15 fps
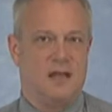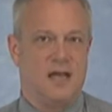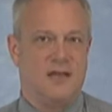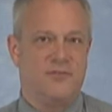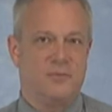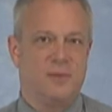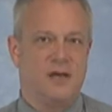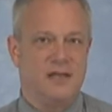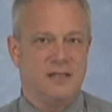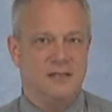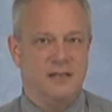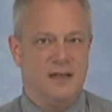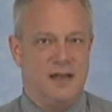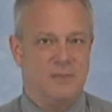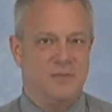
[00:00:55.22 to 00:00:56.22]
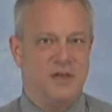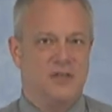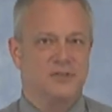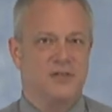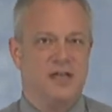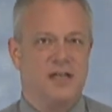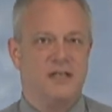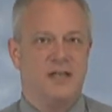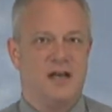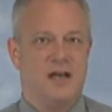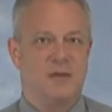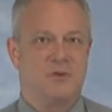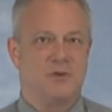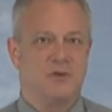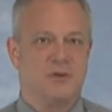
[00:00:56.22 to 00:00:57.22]
Hi everybody, I'm Dr. Andy
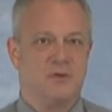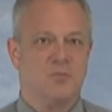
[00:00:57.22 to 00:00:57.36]
Heiberger